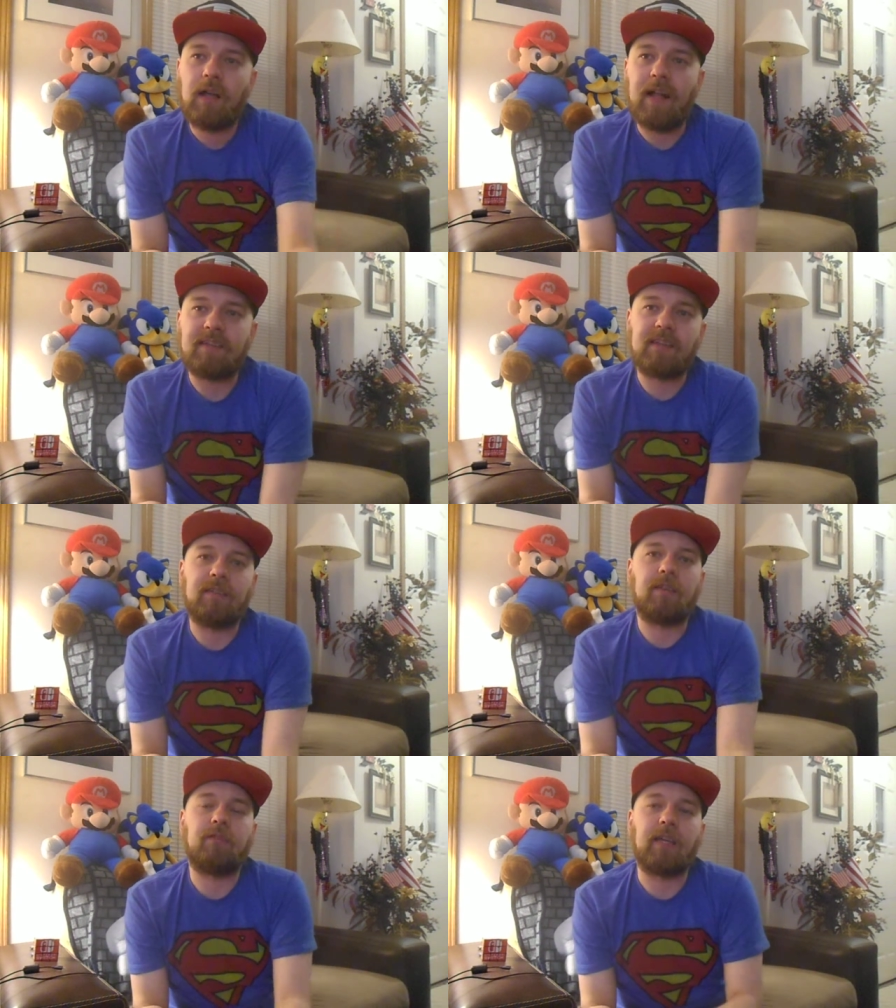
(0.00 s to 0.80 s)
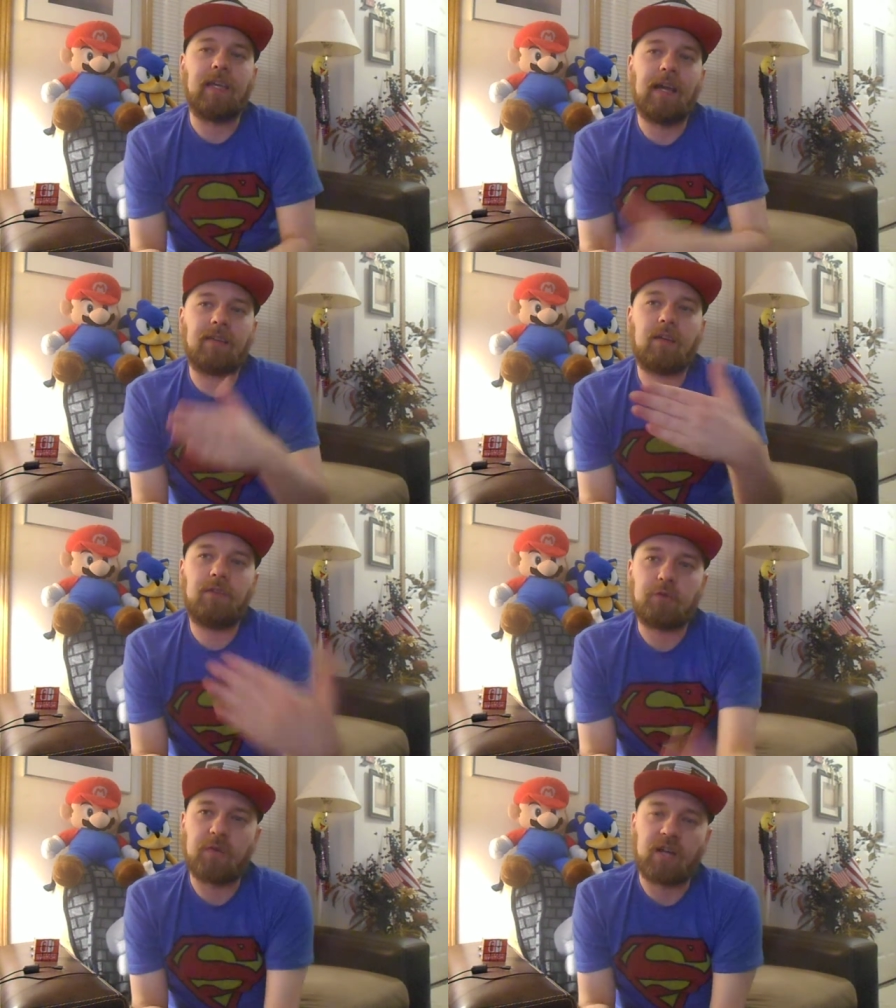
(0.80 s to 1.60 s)
incentive to get the
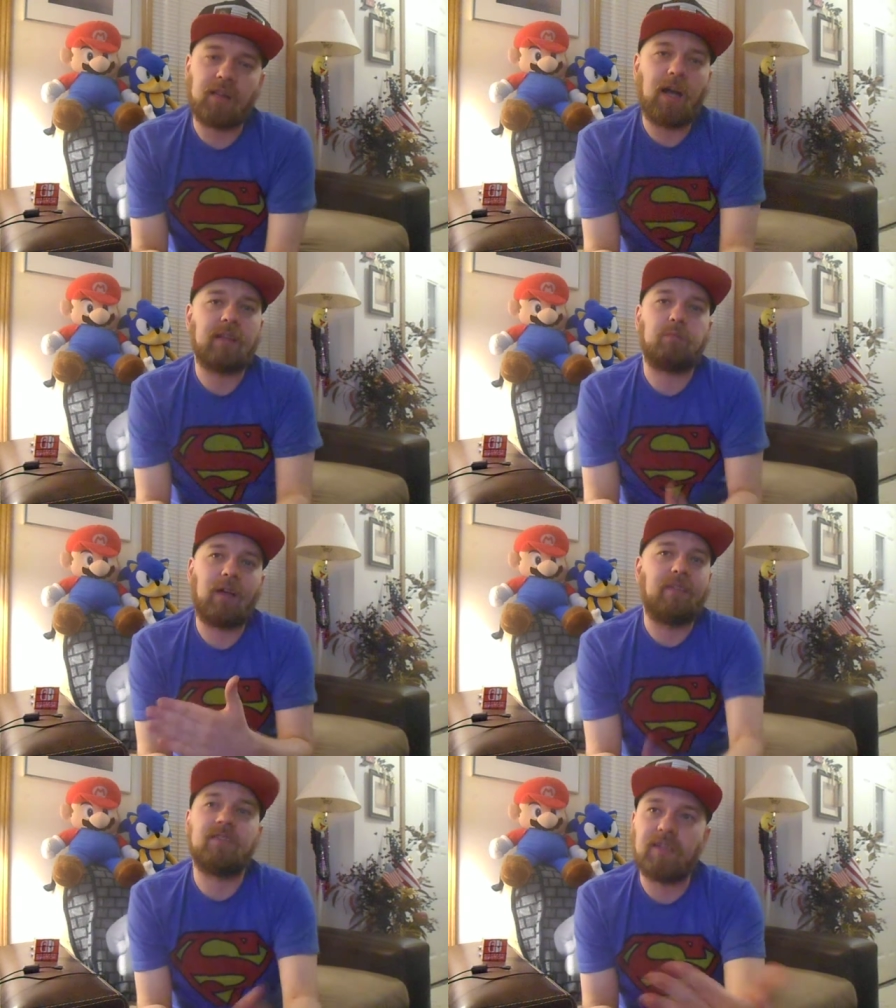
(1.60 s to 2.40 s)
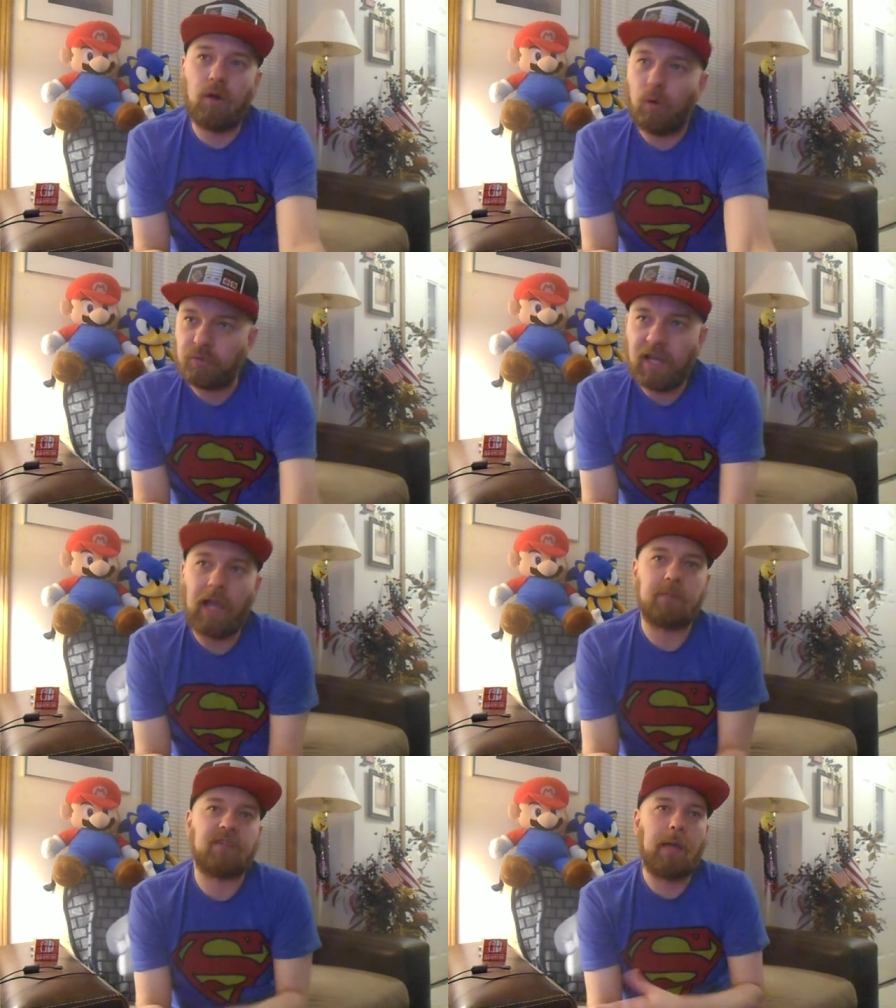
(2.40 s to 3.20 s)
Switch Online to play these old
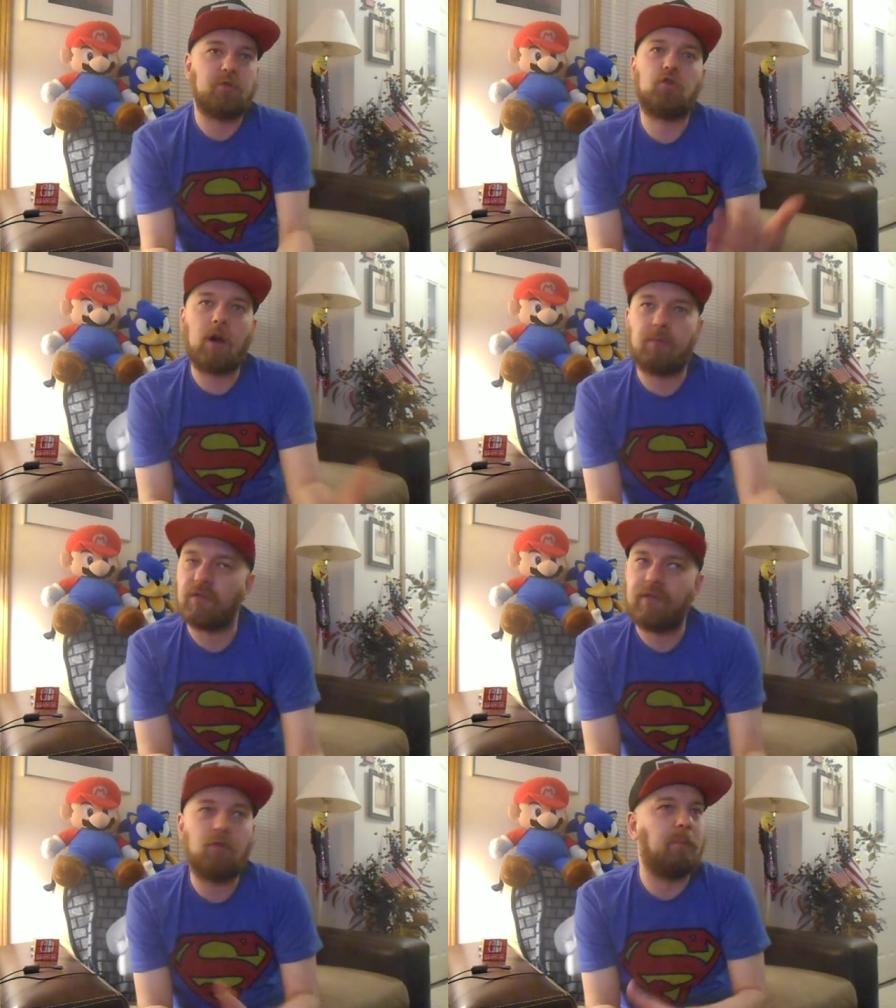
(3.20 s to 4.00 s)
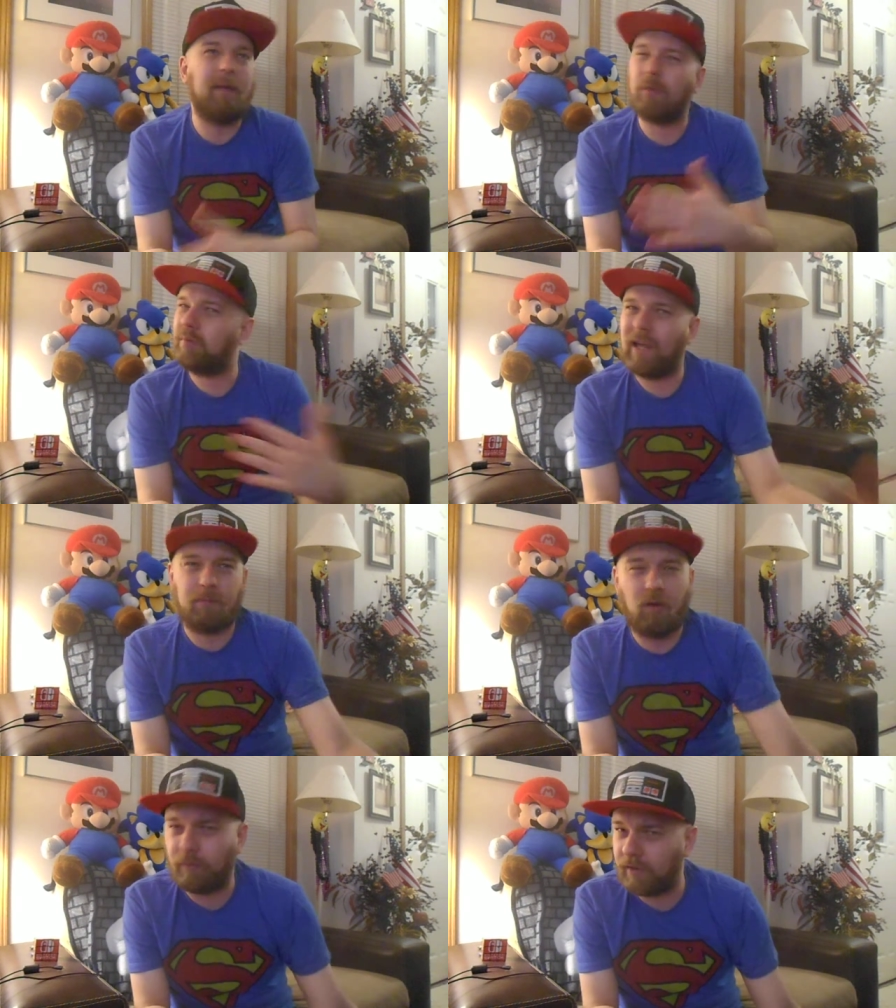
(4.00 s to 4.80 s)
games, games you grew up with, even though people played them
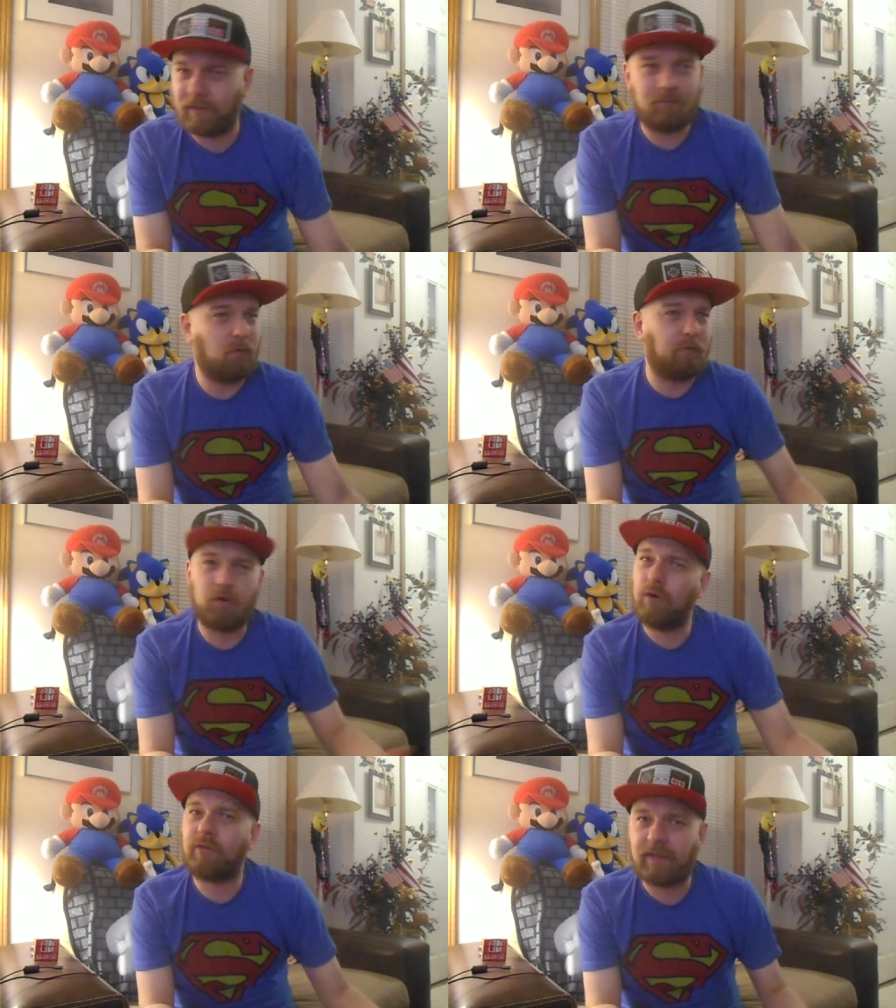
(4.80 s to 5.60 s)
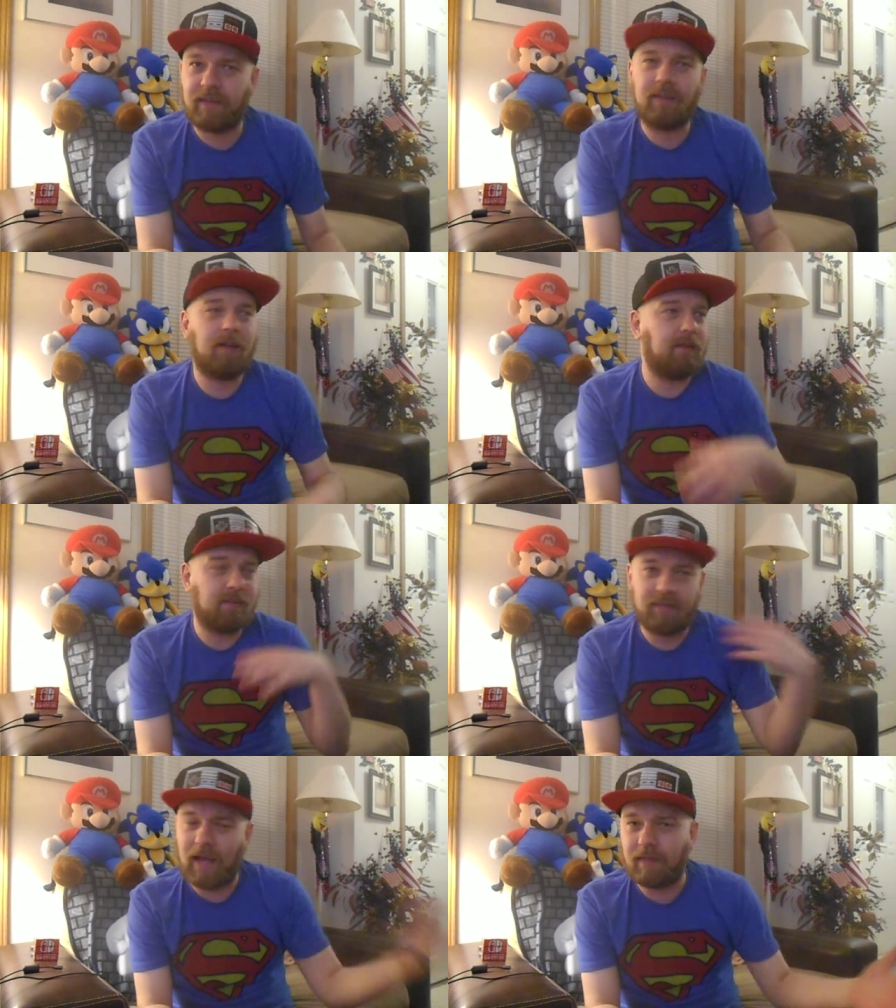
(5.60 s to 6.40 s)
over and over and over to,
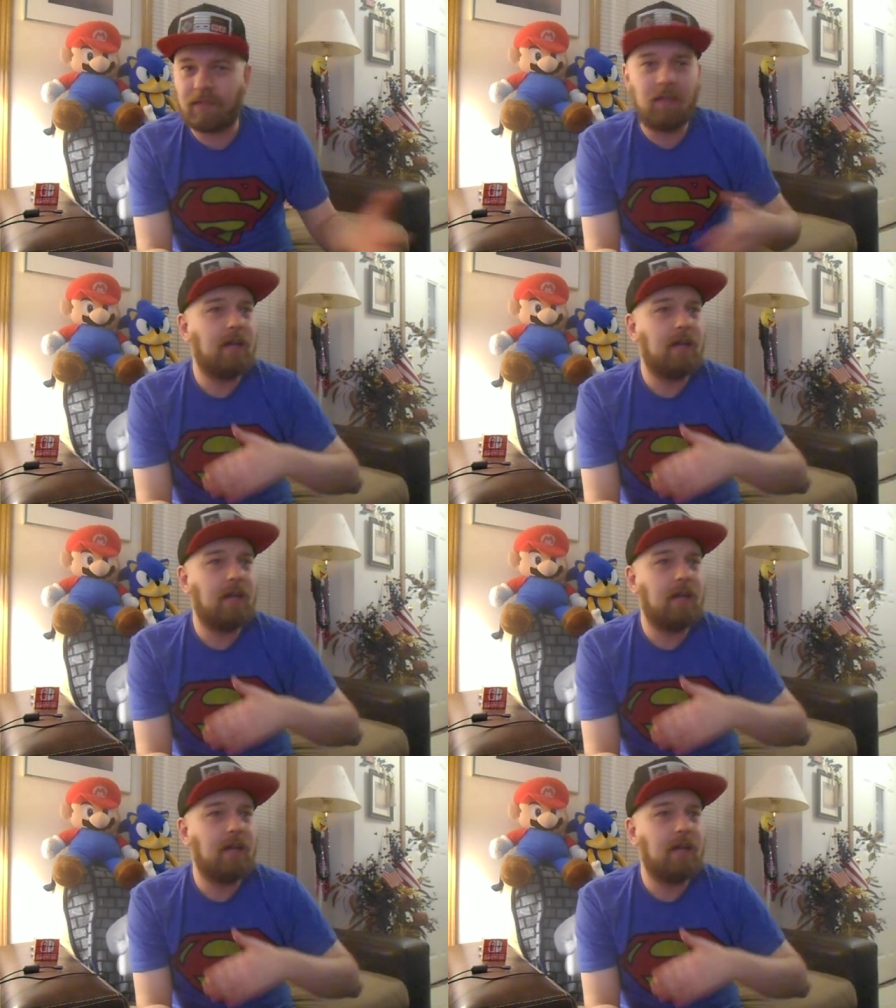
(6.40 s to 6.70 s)
to death.